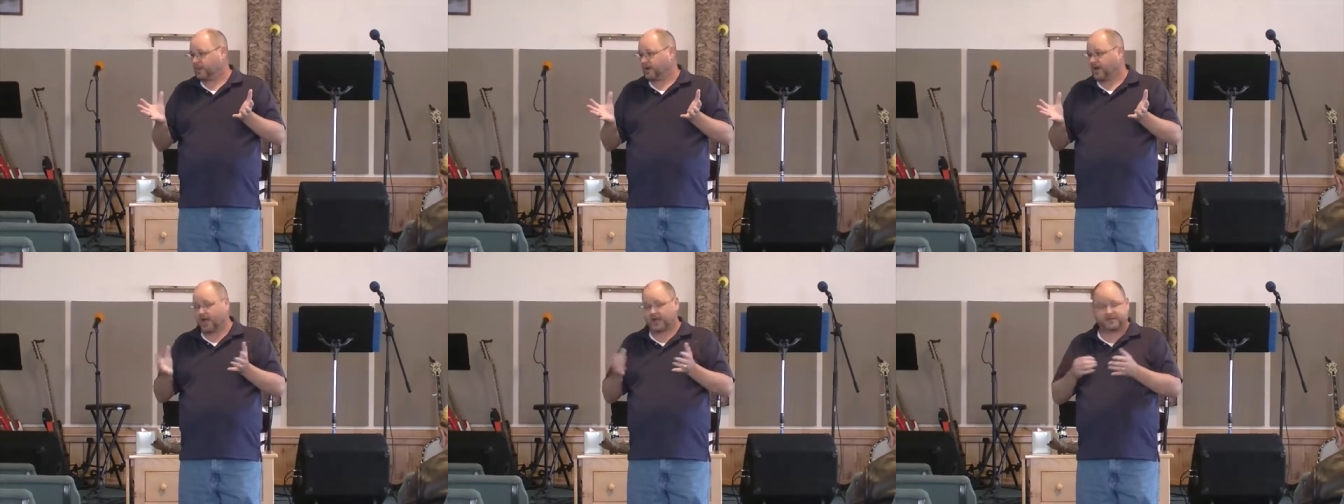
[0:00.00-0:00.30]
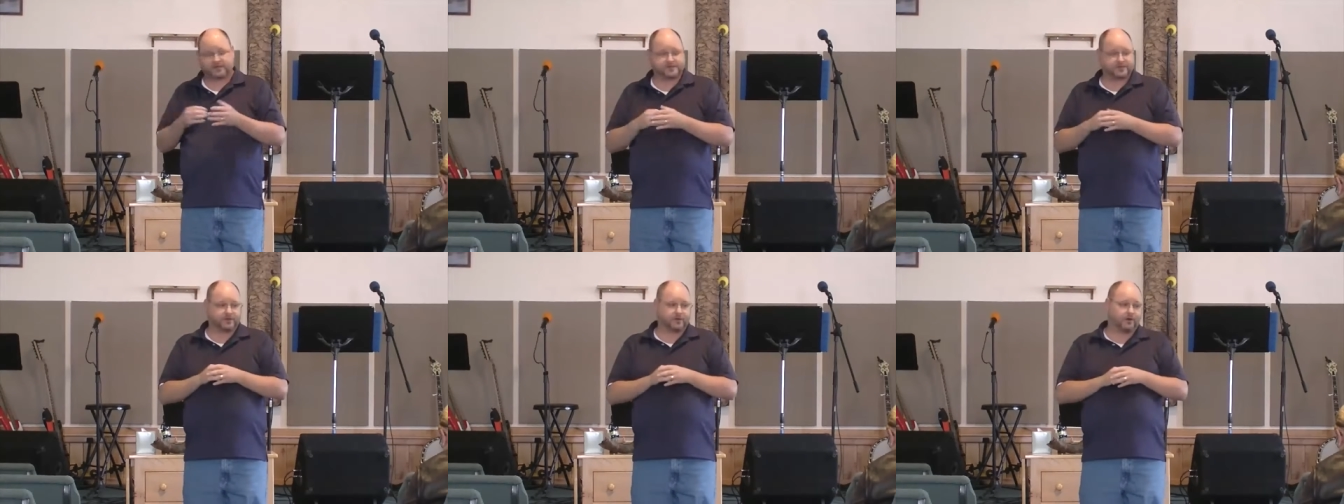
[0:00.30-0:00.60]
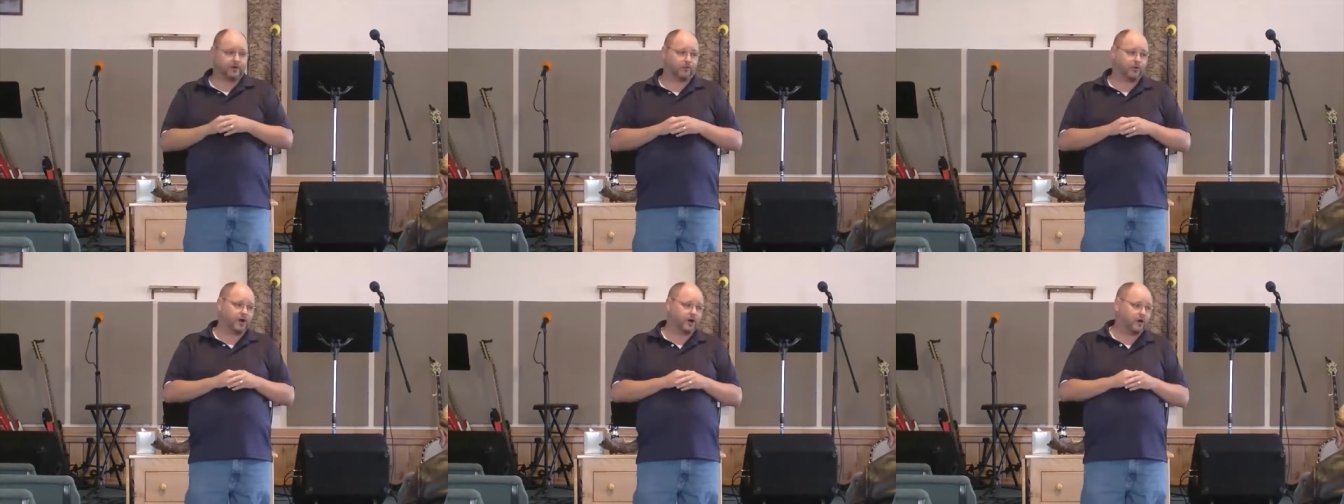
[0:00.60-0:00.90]
God doesn't
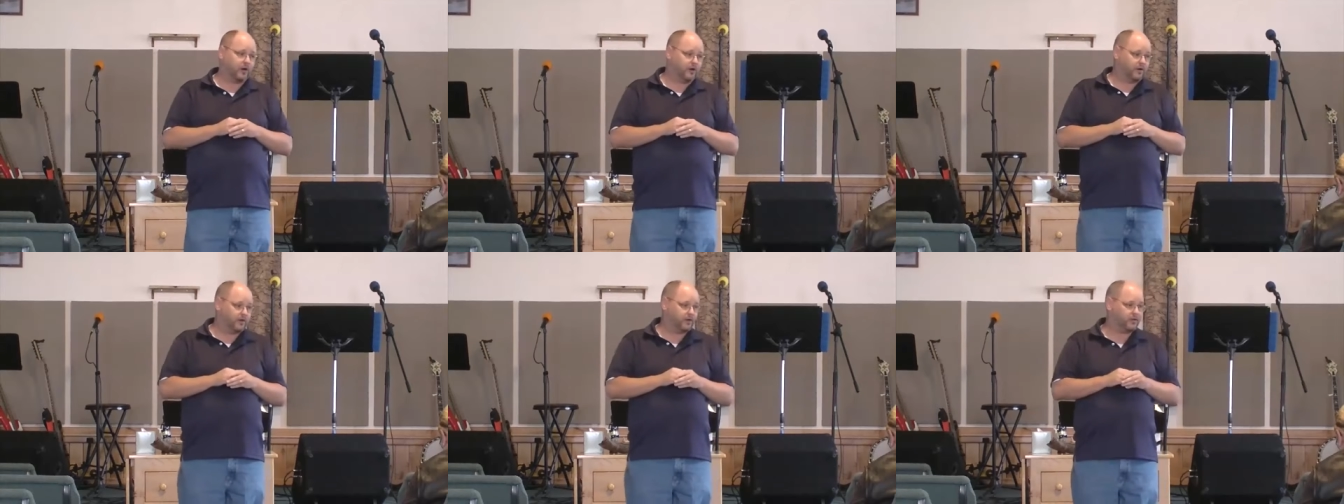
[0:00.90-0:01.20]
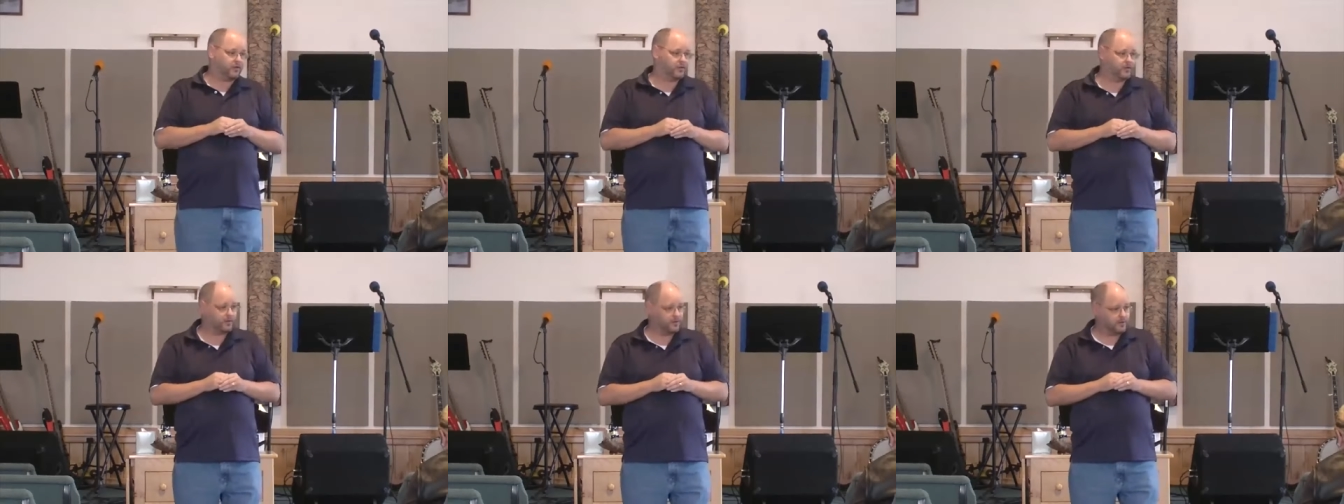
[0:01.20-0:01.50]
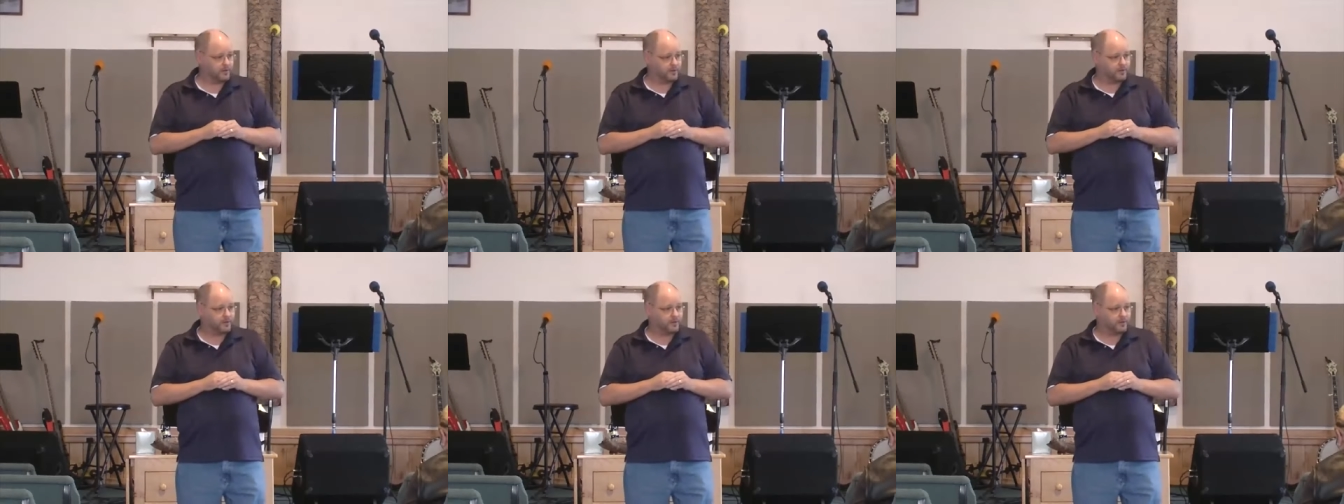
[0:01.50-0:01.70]
go, well,